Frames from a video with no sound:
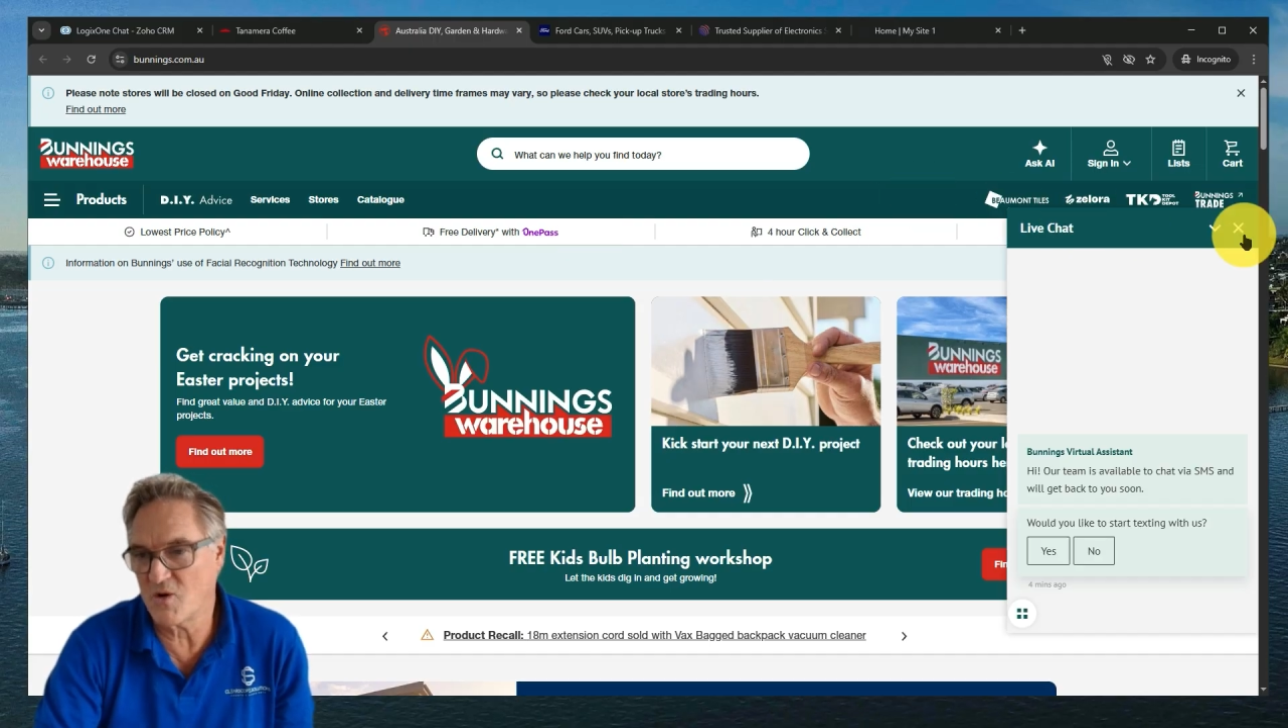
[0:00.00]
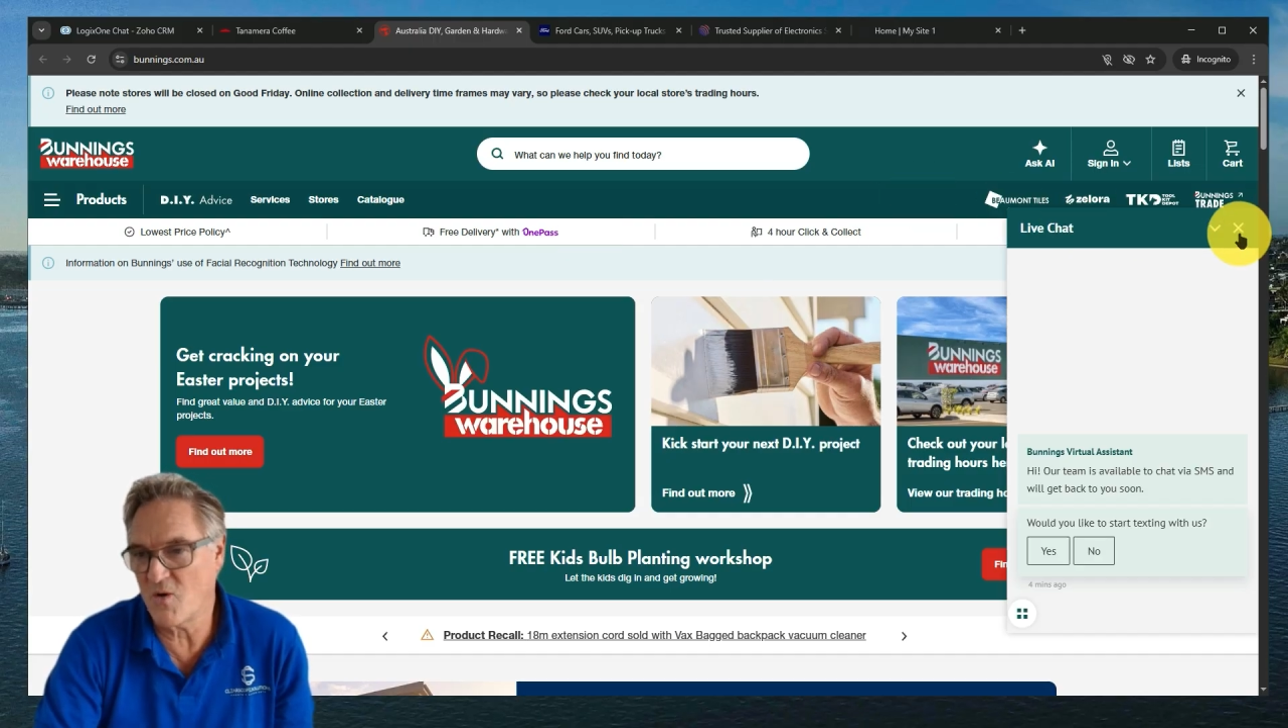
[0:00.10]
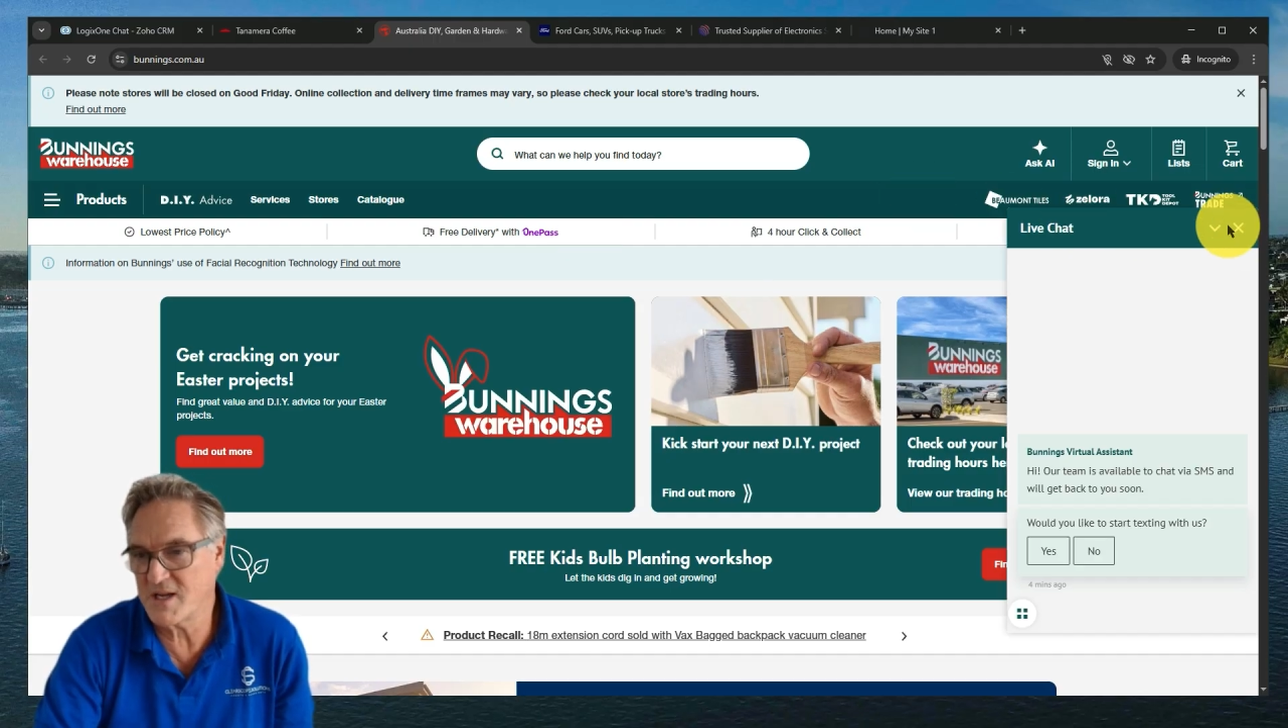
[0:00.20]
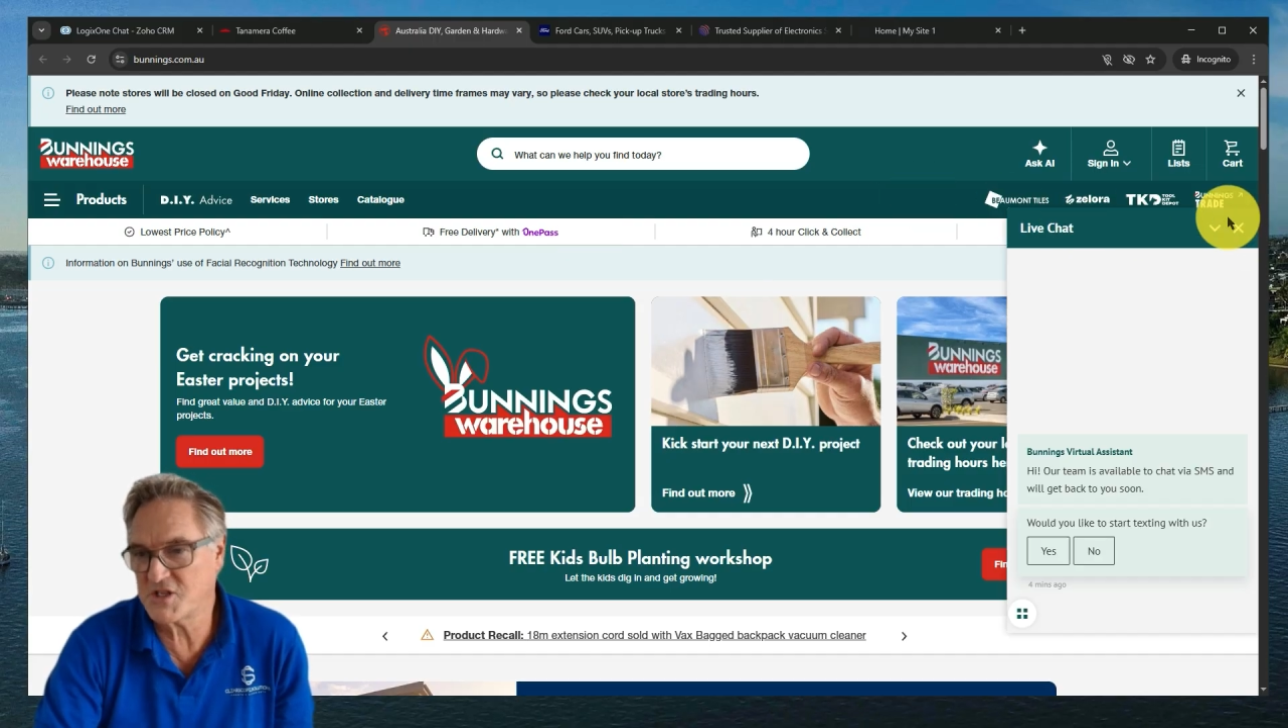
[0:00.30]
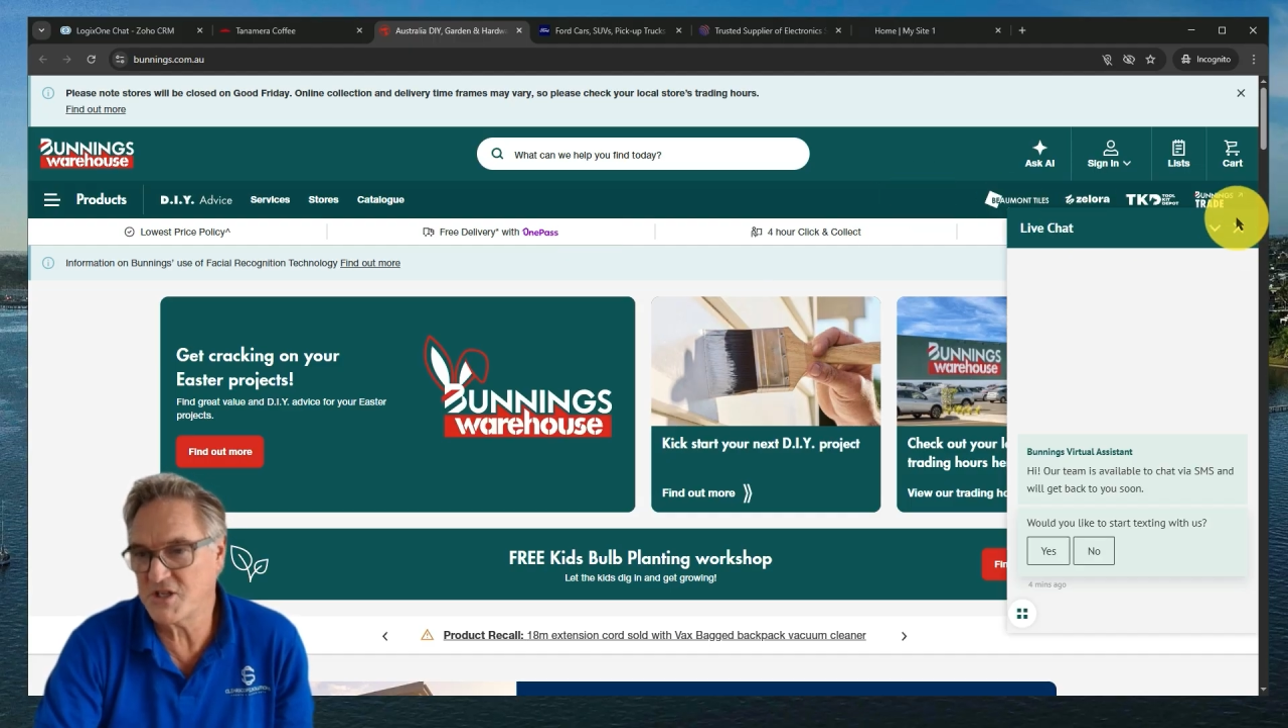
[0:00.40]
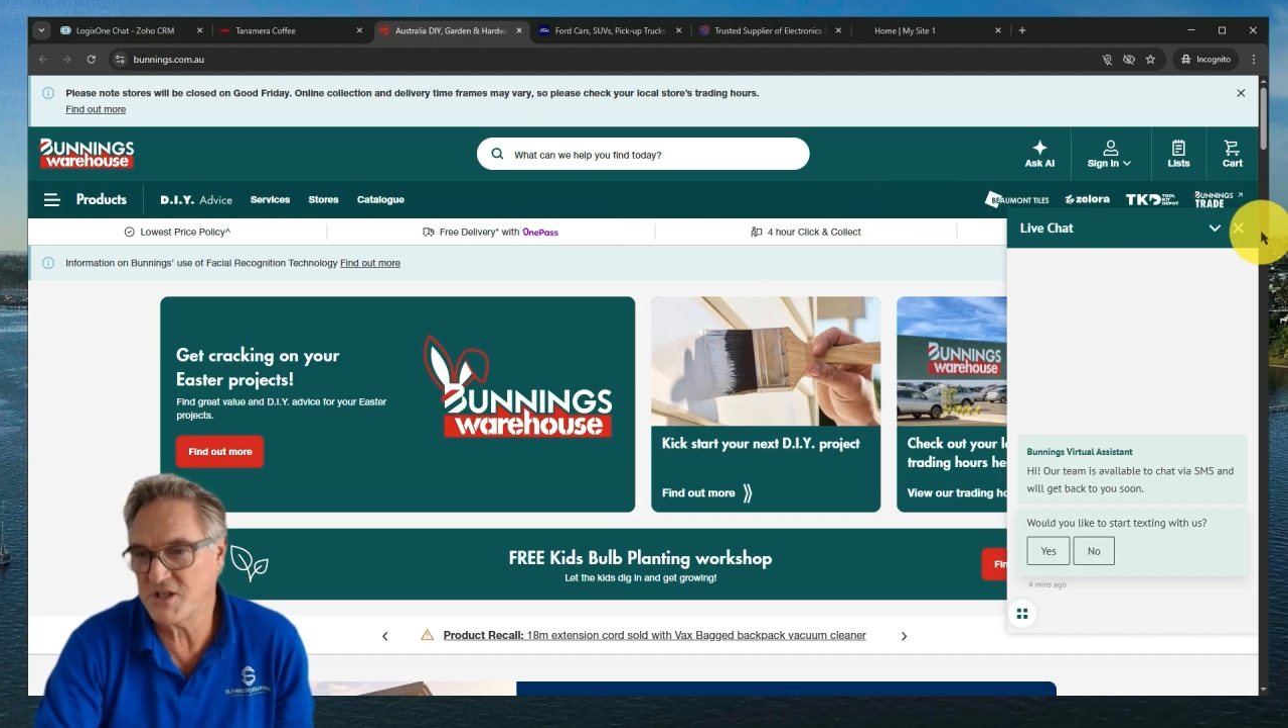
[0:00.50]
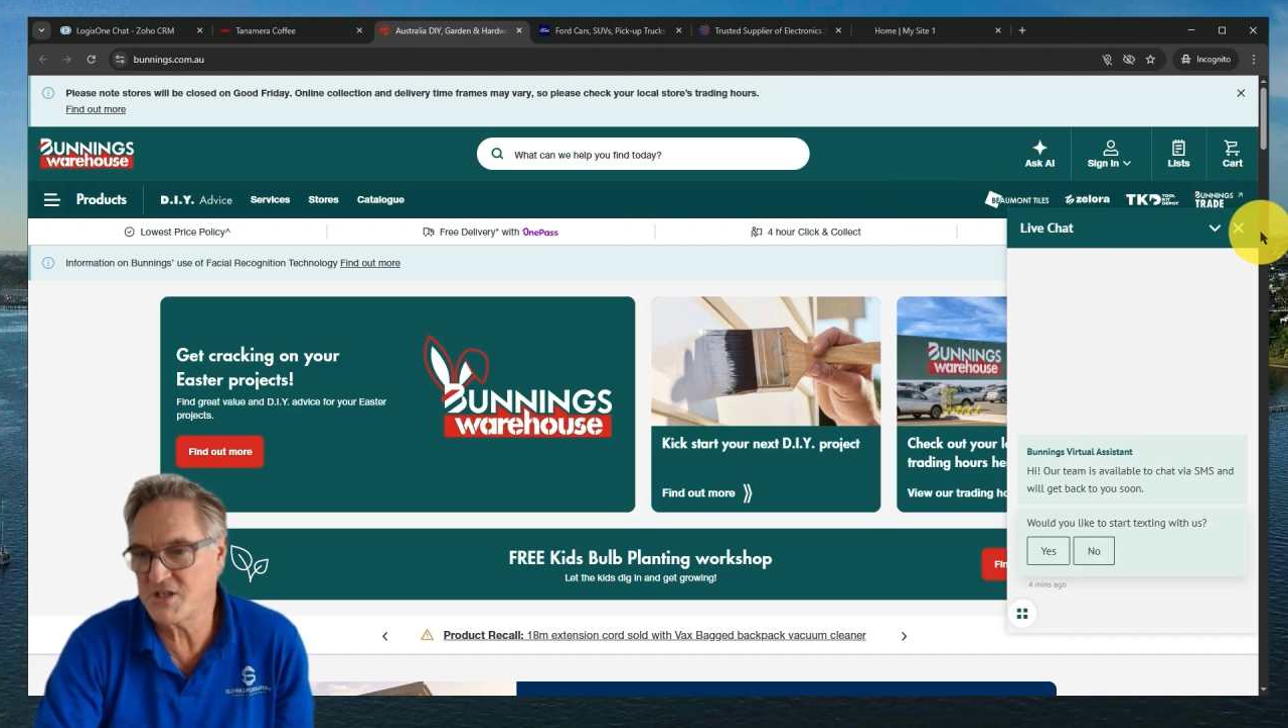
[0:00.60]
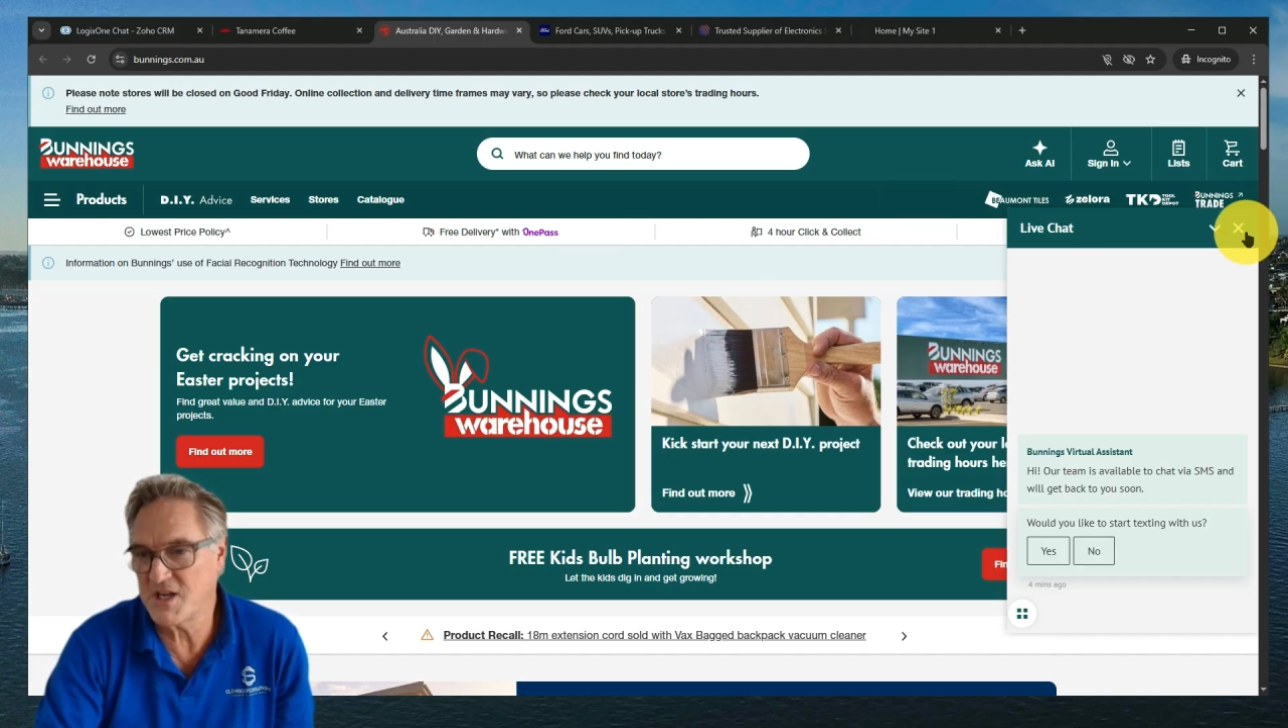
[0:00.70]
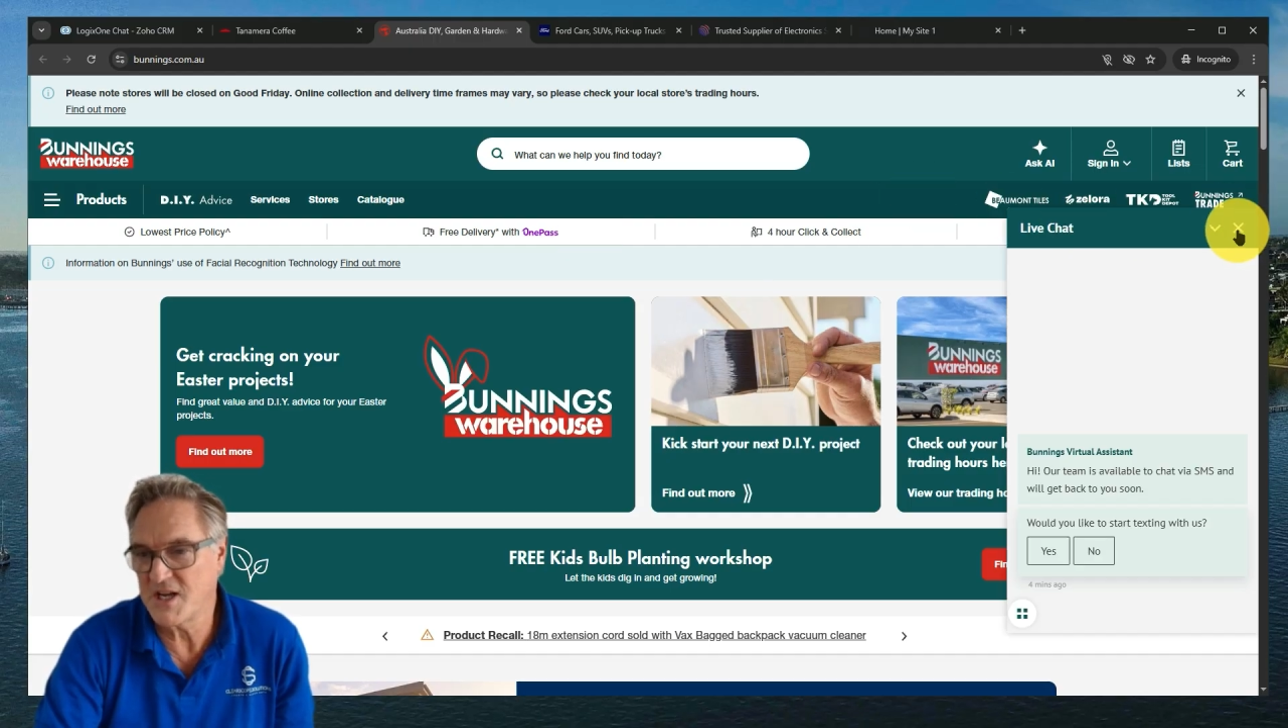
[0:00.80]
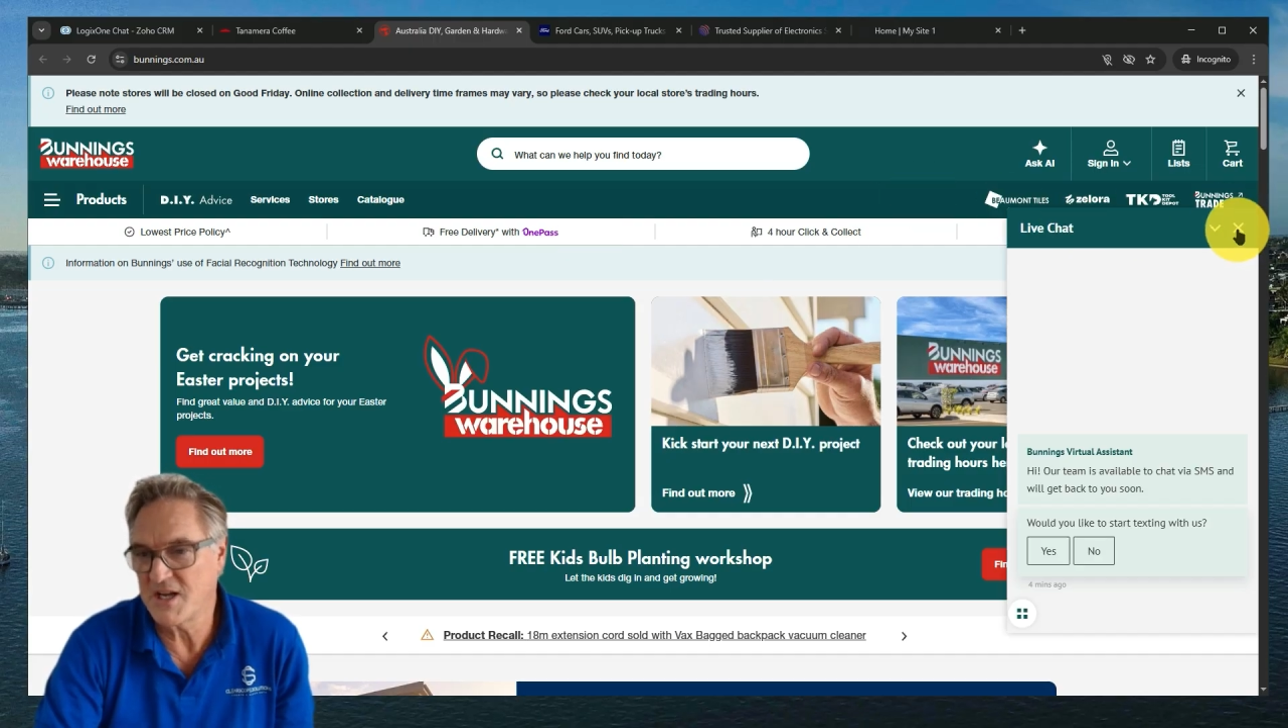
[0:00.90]

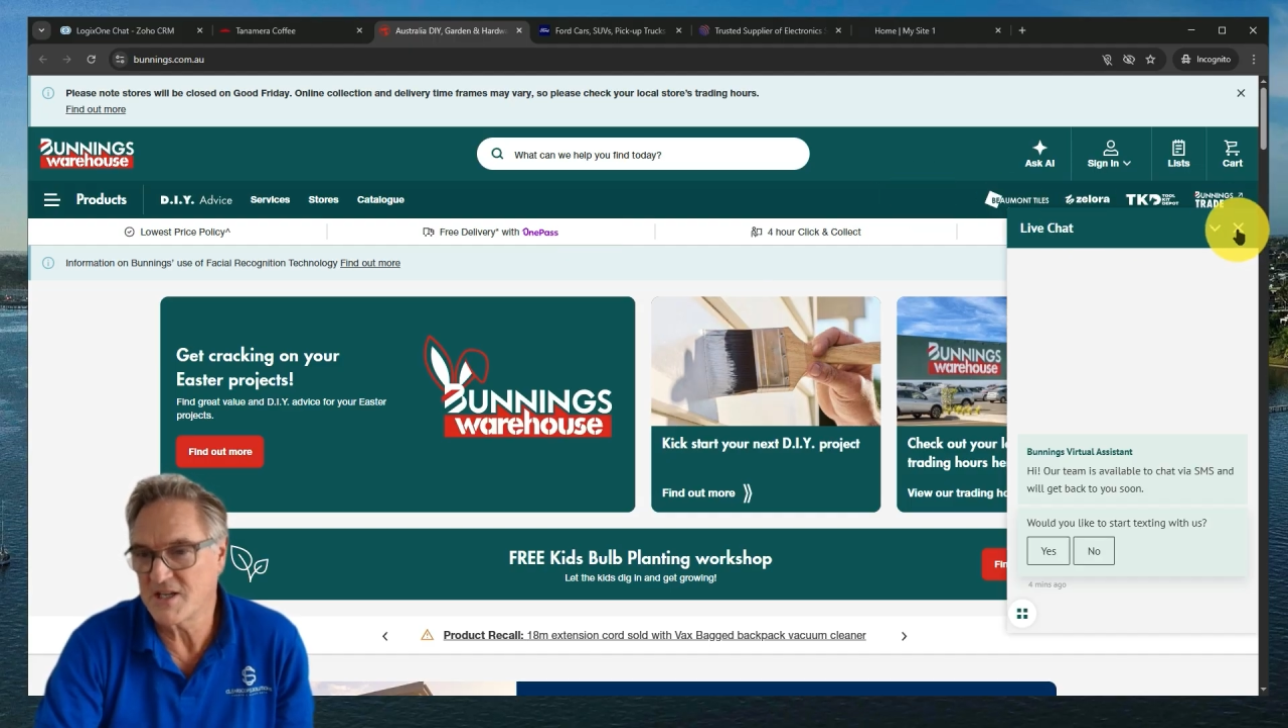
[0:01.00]
questions.